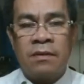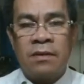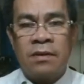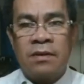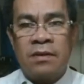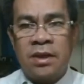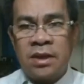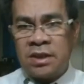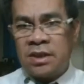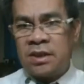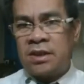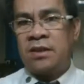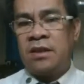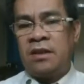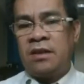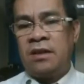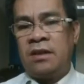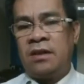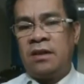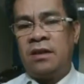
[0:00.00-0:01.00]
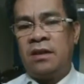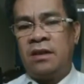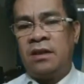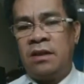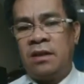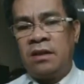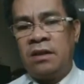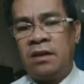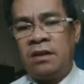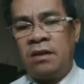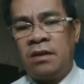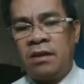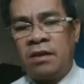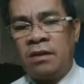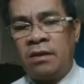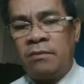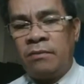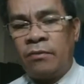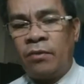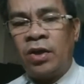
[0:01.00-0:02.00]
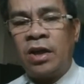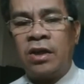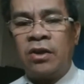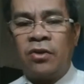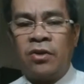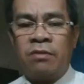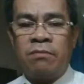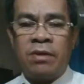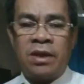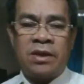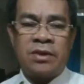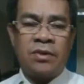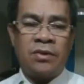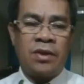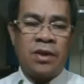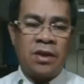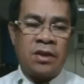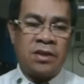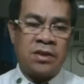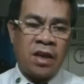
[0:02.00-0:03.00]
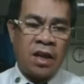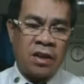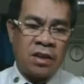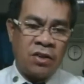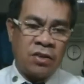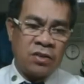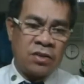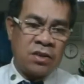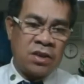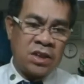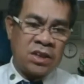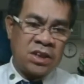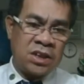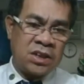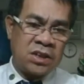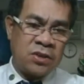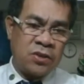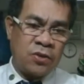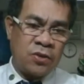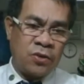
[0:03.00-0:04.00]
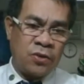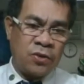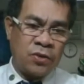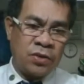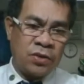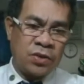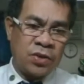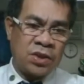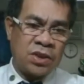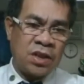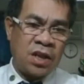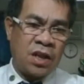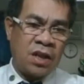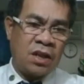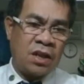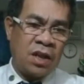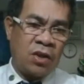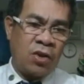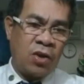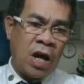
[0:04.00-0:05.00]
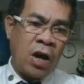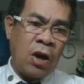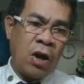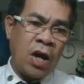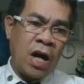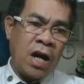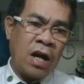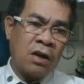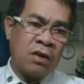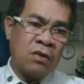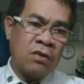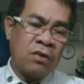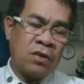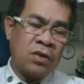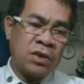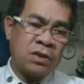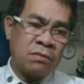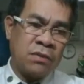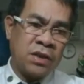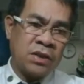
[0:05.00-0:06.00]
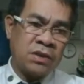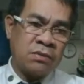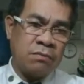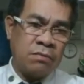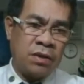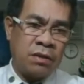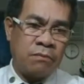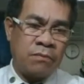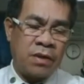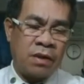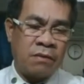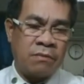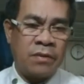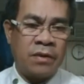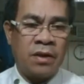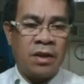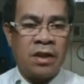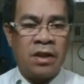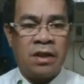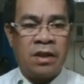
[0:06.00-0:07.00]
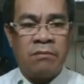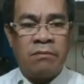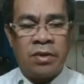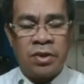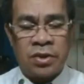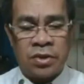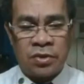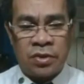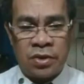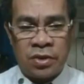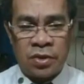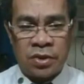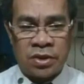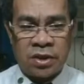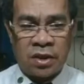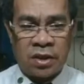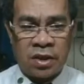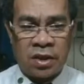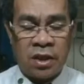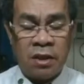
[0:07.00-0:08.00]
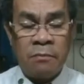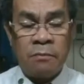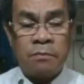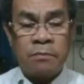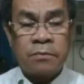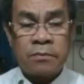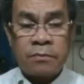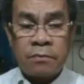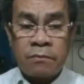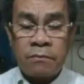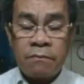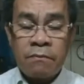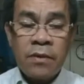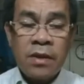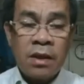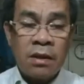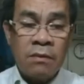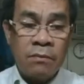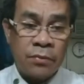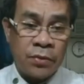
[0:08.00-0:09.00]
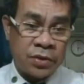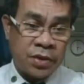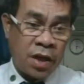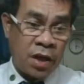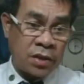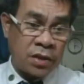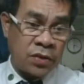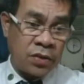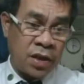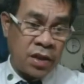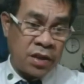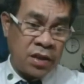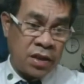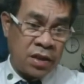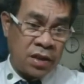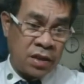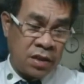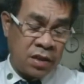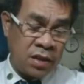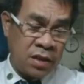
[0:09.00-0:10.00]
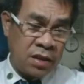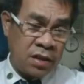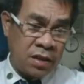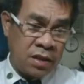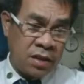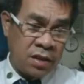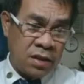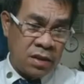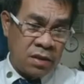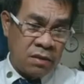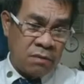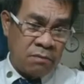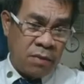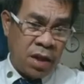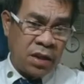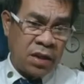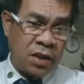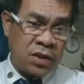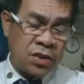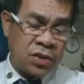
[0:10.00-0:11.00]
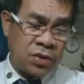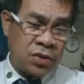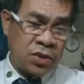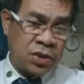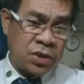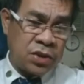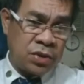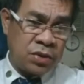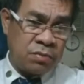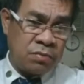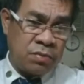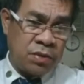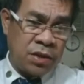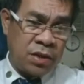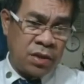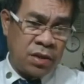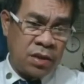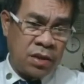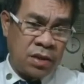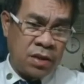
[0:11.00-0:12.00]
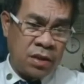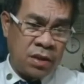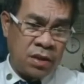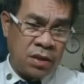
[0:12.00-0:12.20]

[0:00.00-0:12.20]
This is the polygon method. And take note, this is drawn to scale. All angles must be properly measured using the protractor, and the magnitude should be